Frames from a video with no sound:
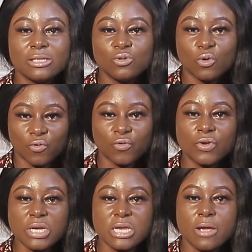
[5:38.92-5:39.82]
into
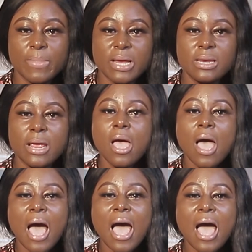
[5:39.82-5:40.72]
ototone ne ma yi
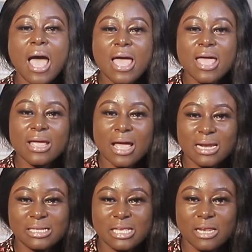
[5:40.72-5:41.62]
aha e
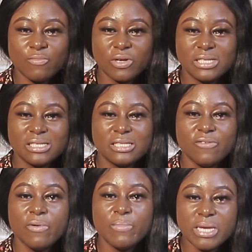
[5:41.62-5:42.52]
Ghana Celebrities
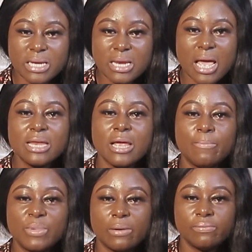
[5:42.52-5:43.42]
TV meeting e di
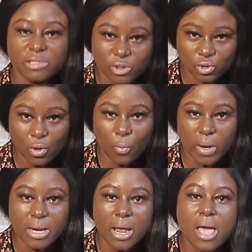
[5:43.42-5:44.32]
abuna pretty show
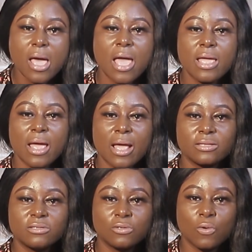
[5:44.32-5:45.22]
we e
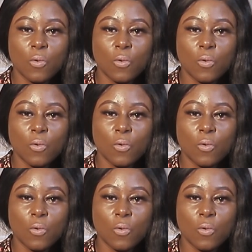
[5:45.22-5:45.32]
ex